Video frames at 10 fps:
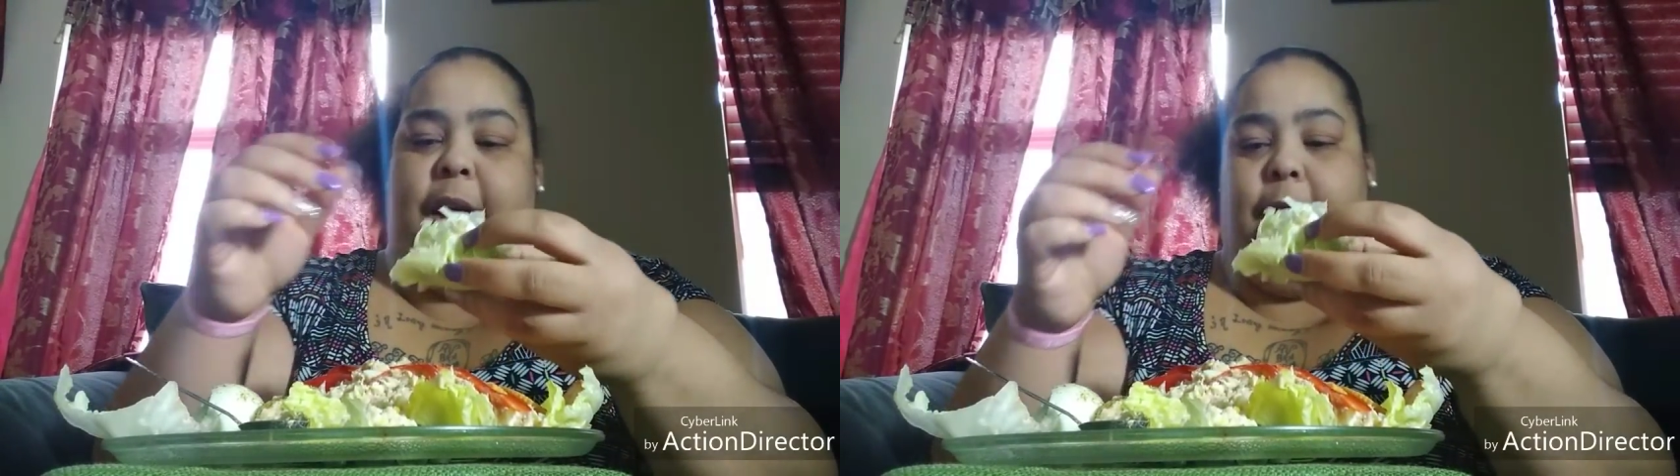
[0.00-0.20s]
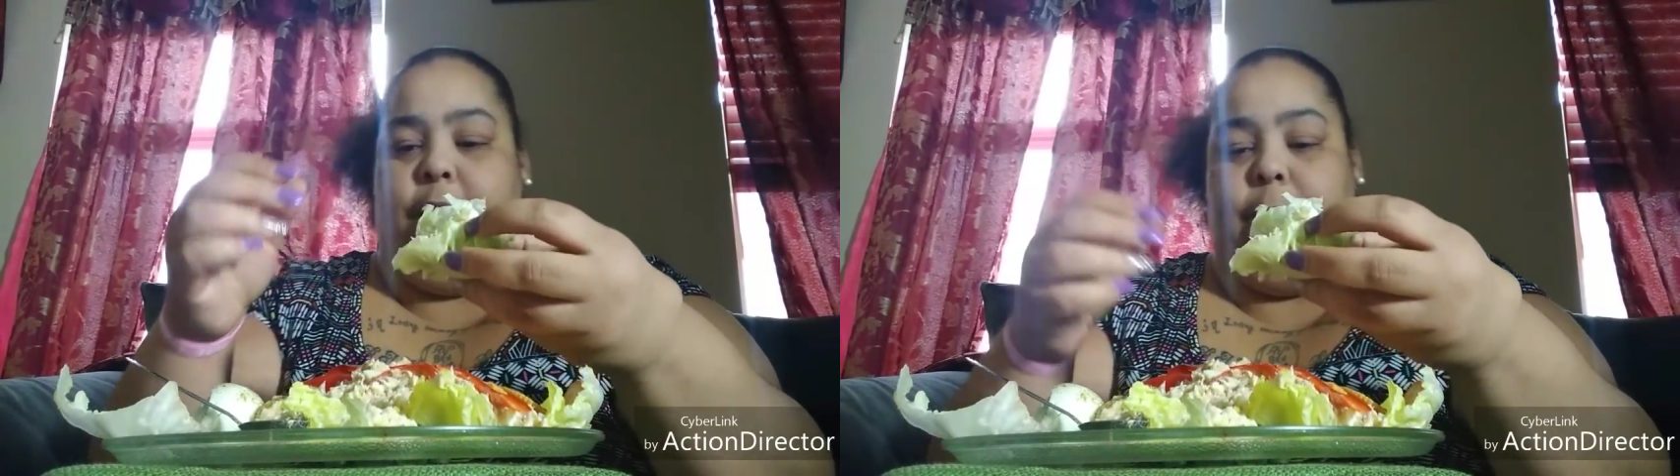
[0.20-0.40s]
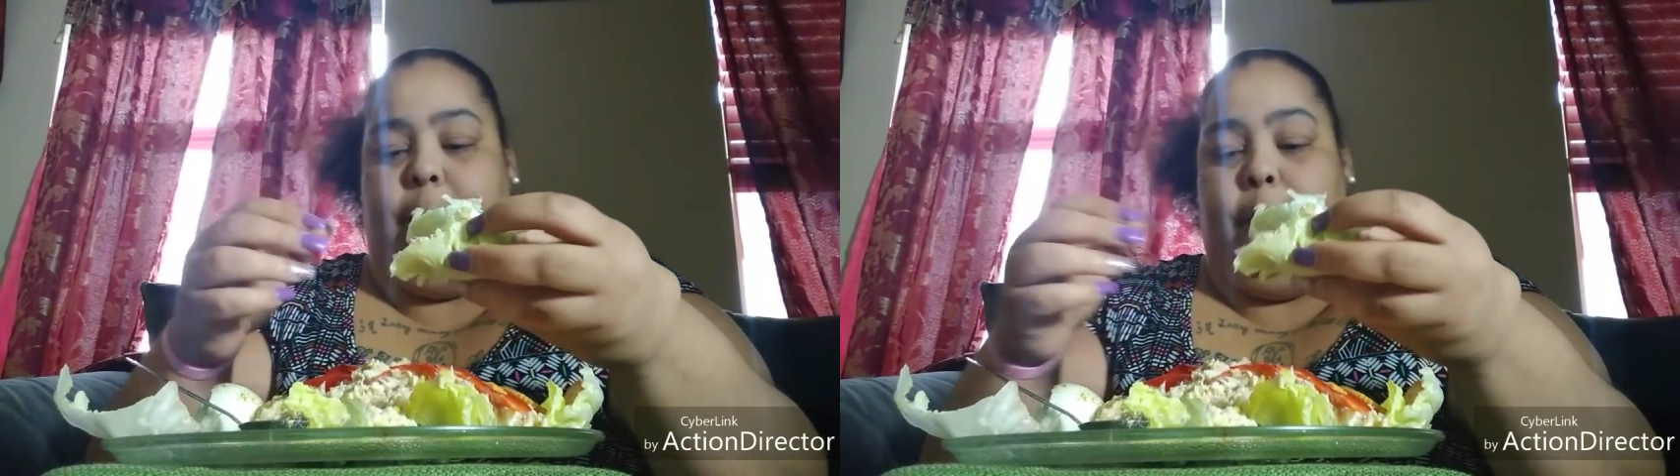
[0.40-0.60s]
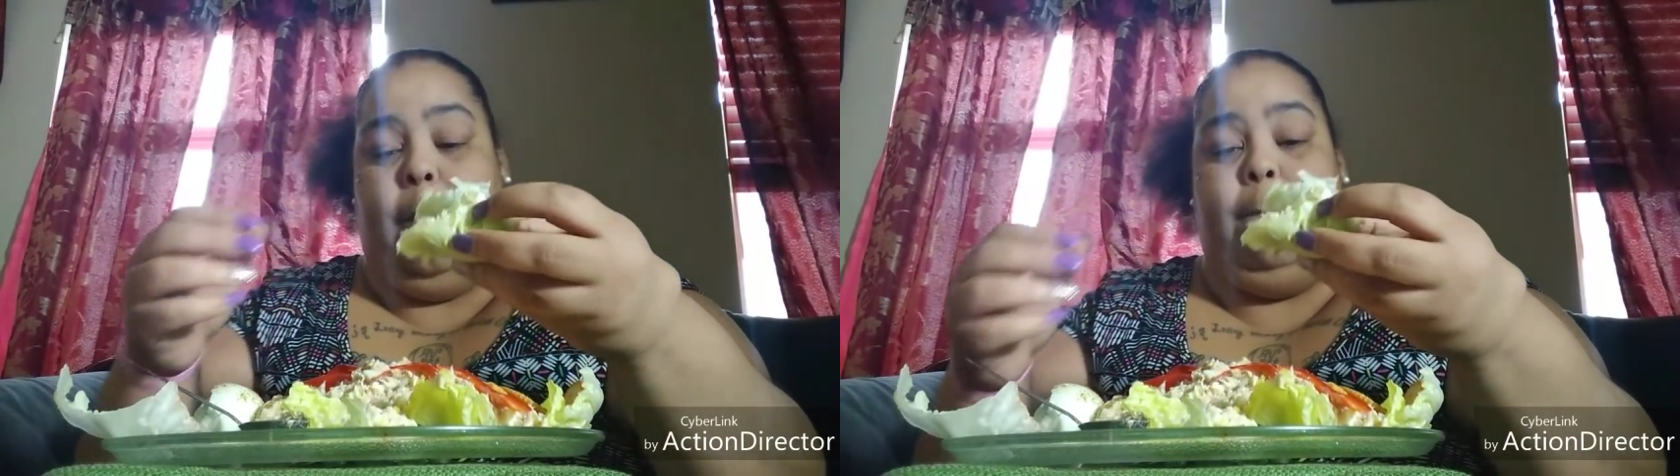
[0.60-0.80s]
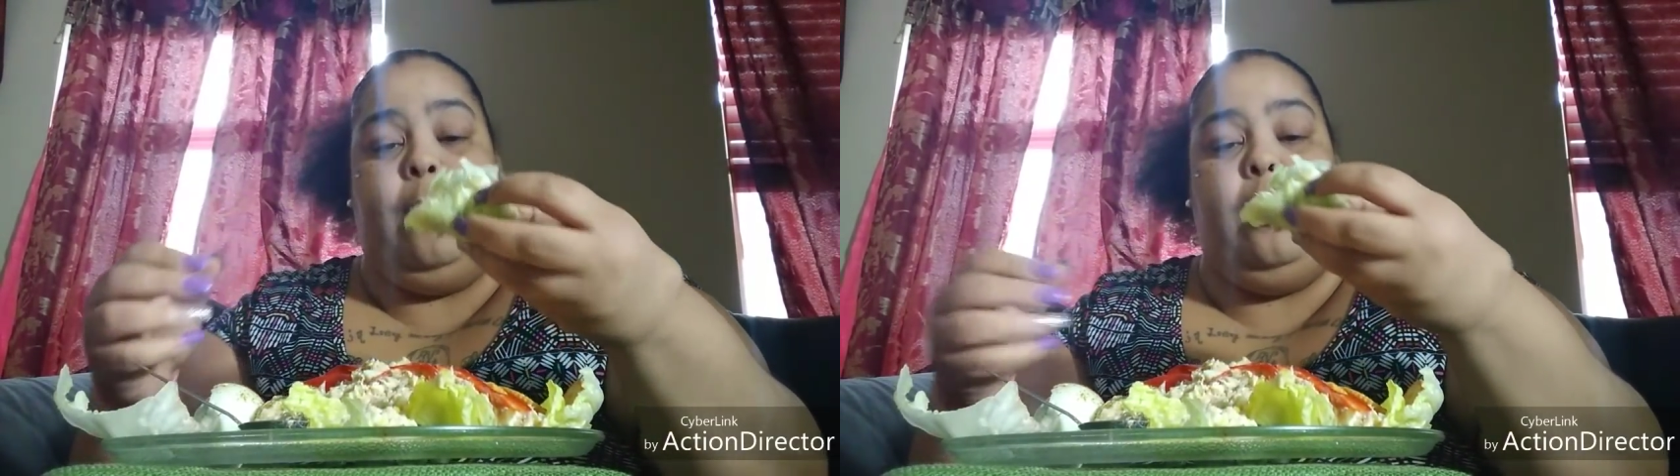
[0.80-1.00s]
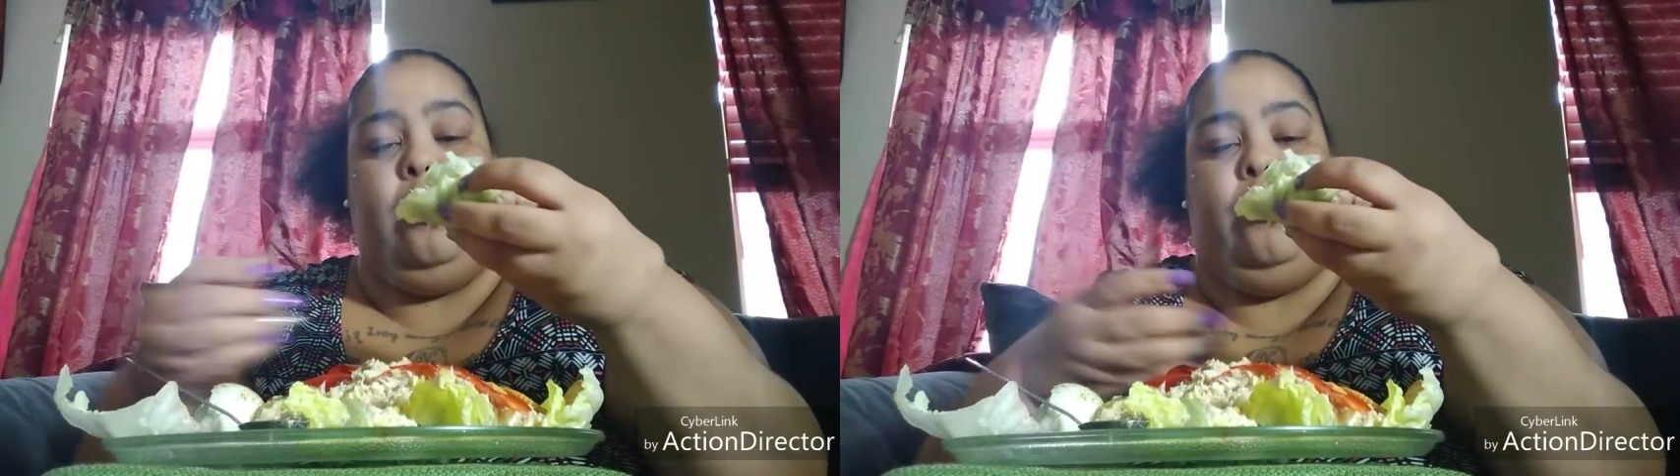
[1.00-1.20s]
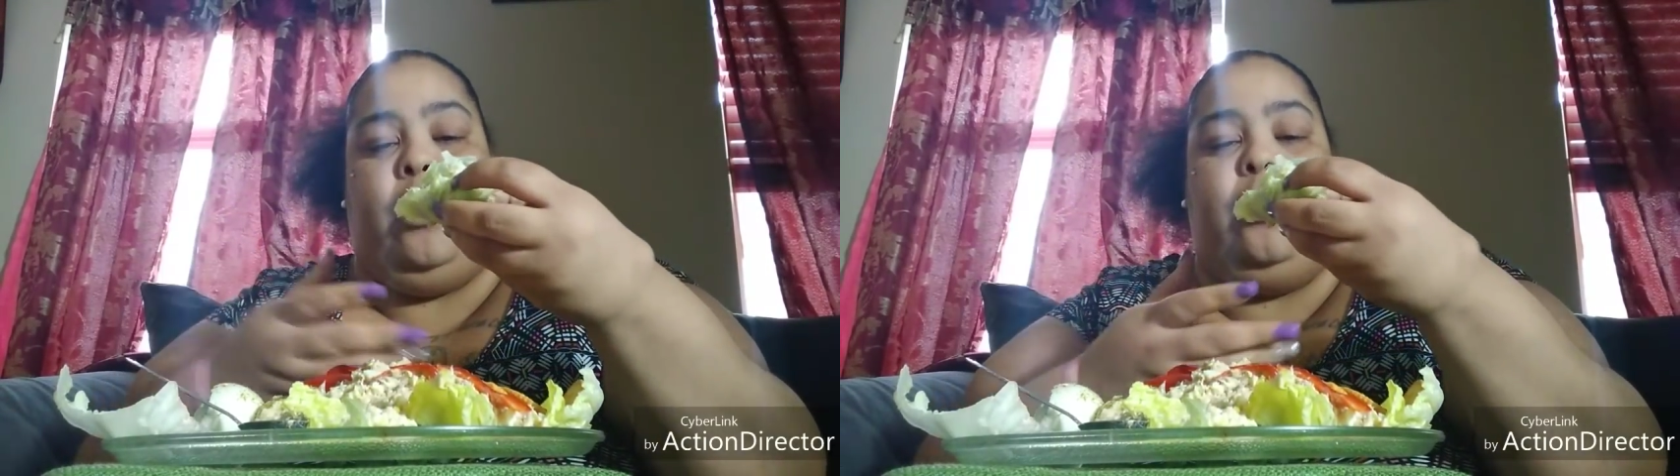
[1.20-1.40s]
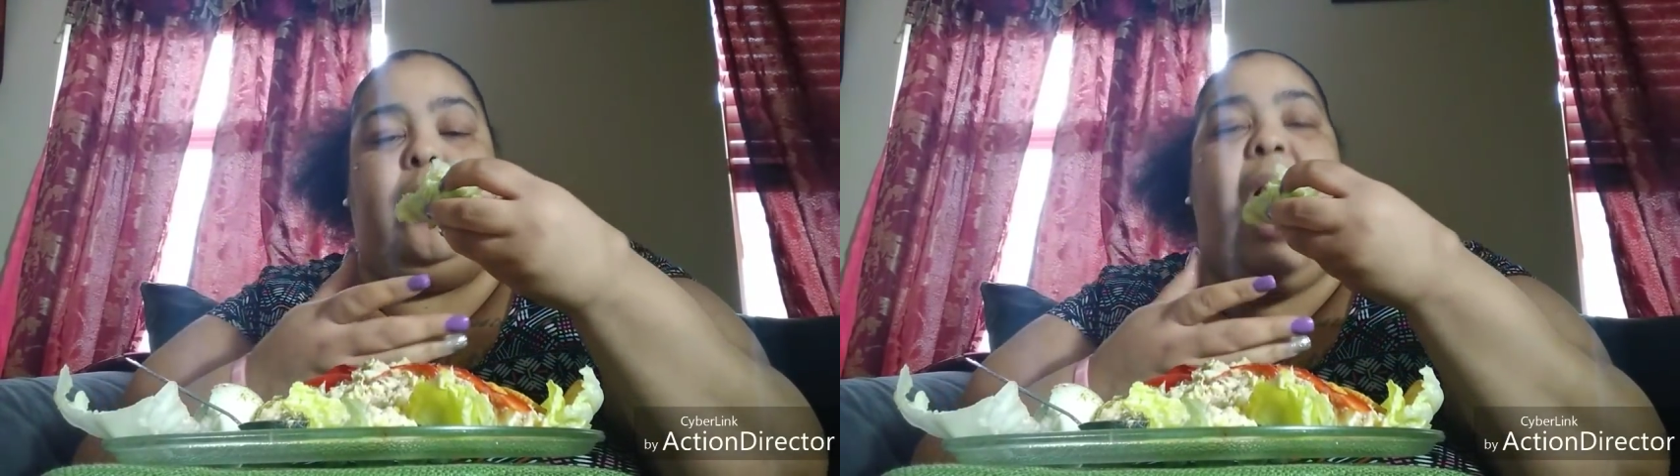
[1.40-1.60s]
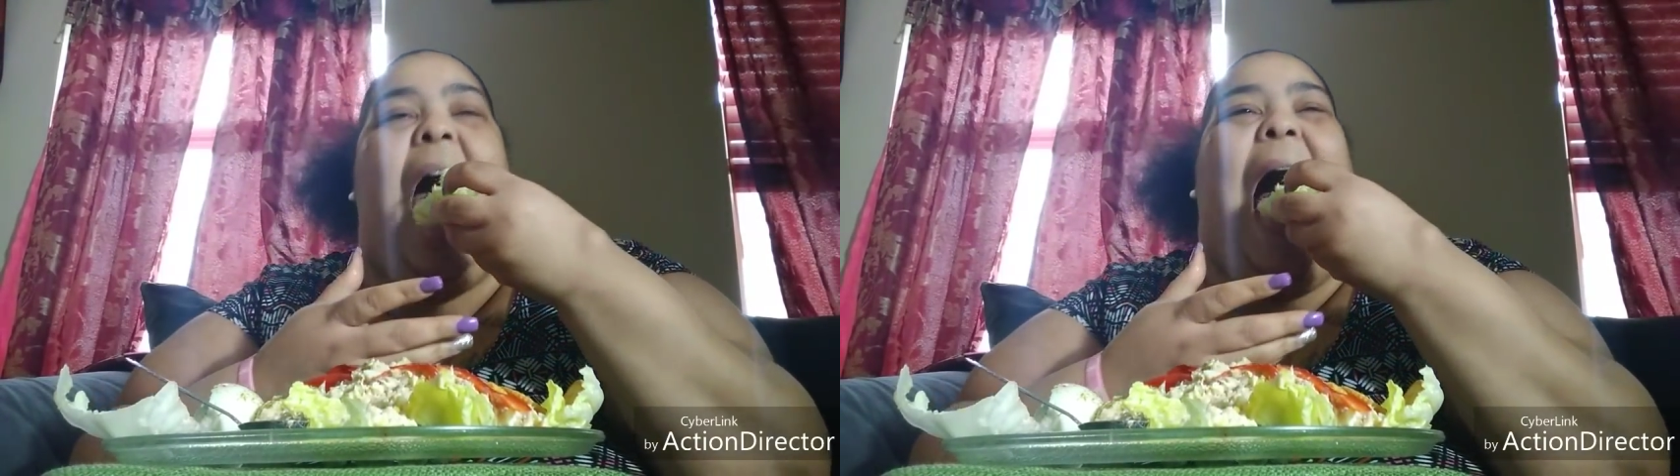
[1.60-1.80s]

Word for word: down. Just.